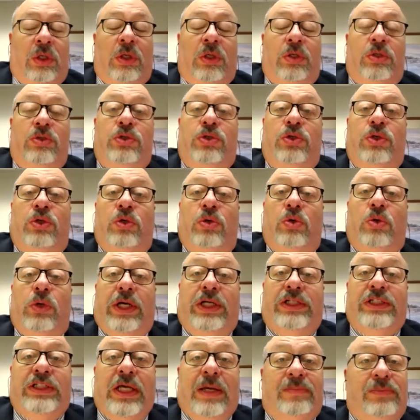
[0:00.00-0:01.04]
to
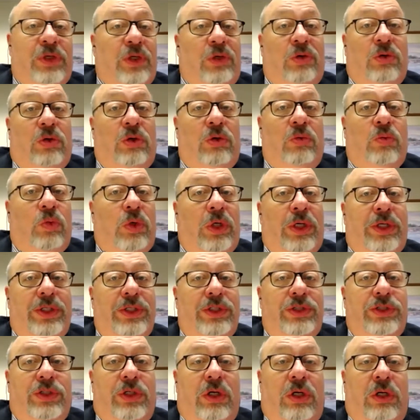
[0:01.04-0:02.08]
accept it on what is
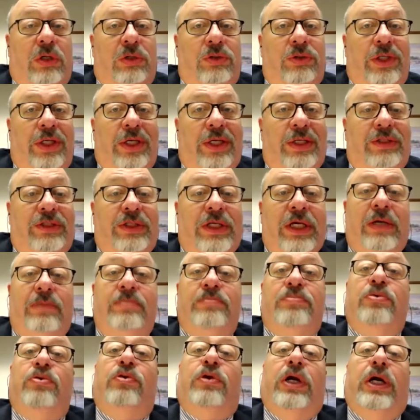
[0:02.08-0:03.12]
called a
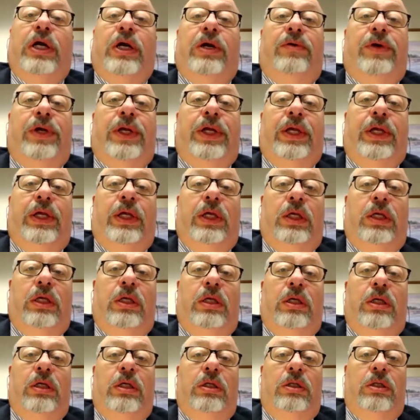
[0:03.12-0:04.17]
temporary
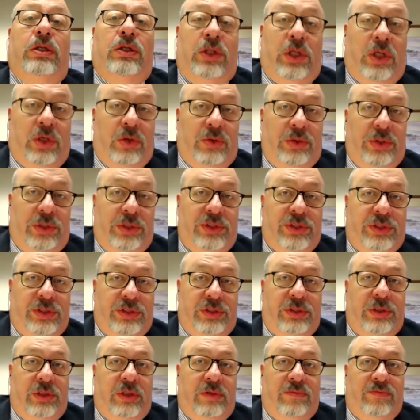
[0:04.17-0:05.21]
notice
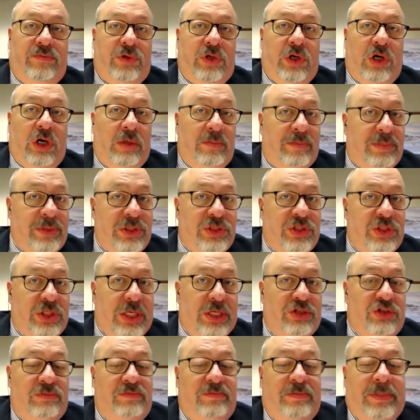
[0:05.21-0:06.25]
of
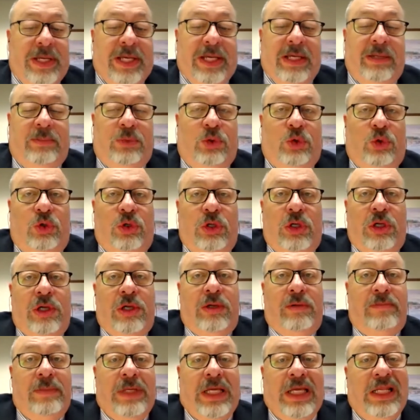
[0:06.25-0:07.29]
compensation payable,
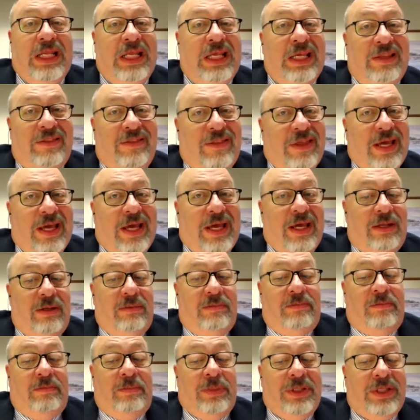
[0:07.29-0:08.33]
meaning that
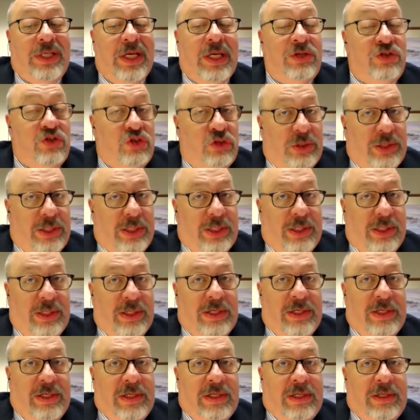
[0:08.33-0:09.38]
potentially
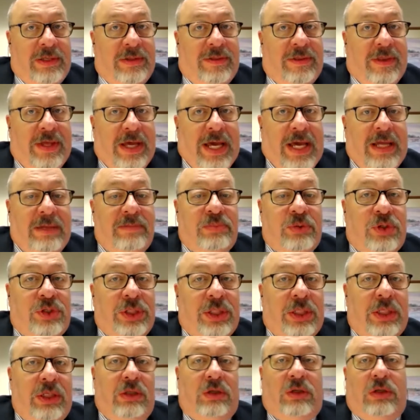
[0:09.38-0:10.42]
that
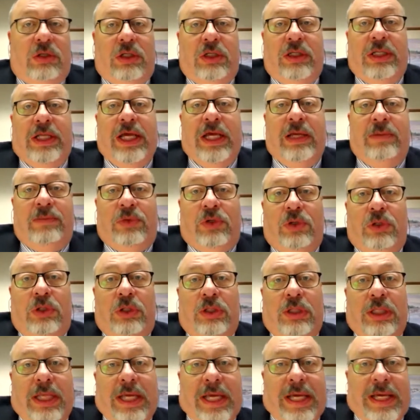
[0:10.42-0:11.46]
particular claim could
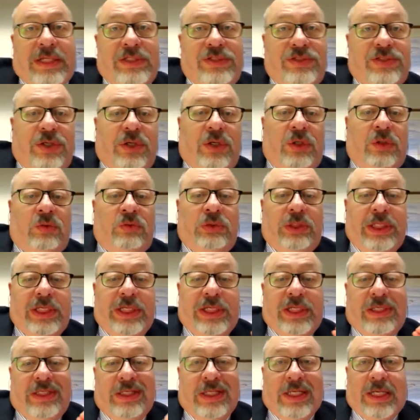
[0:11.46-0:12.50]
last only
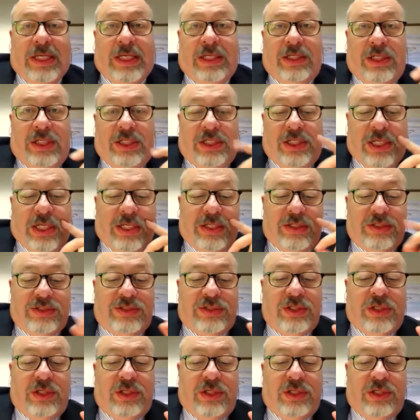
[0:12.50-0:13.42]
90 days.